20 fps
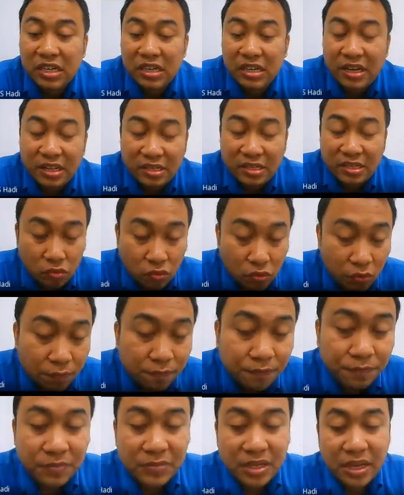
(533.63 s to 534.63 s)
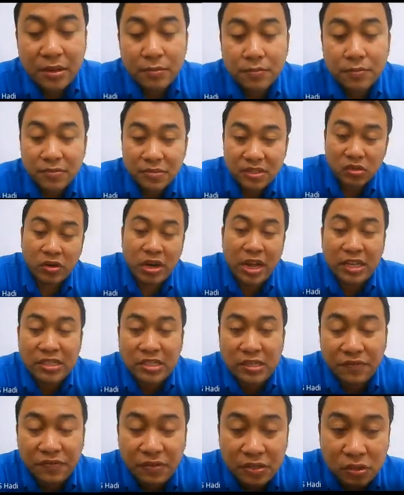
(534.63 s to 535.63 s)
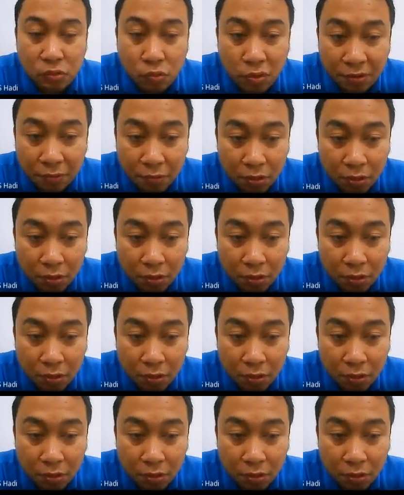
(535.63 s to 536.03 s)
yeah, and so on. Yeah. So that is the first one.